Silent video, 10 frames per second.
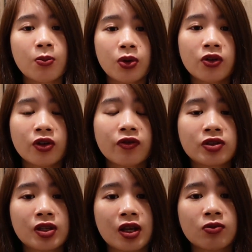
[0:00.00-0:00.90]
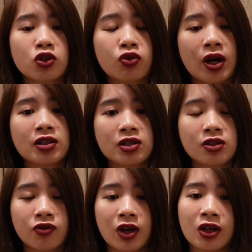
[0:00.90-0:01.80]
Both of them tried
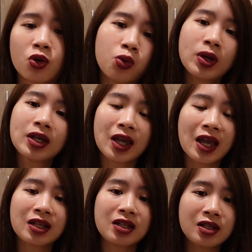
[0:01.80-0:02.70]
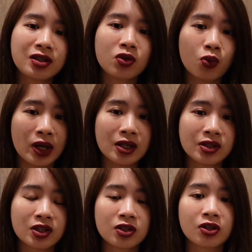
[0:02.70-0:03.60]
to find quick and easy
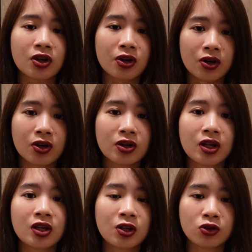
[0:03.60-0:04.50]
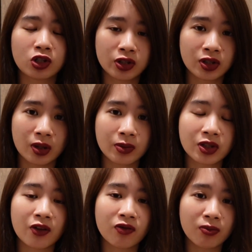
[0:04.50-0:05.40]
ways to earn huge
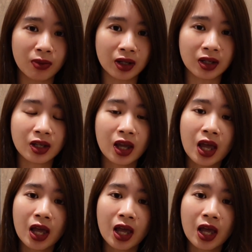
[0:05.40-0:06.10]
sums of money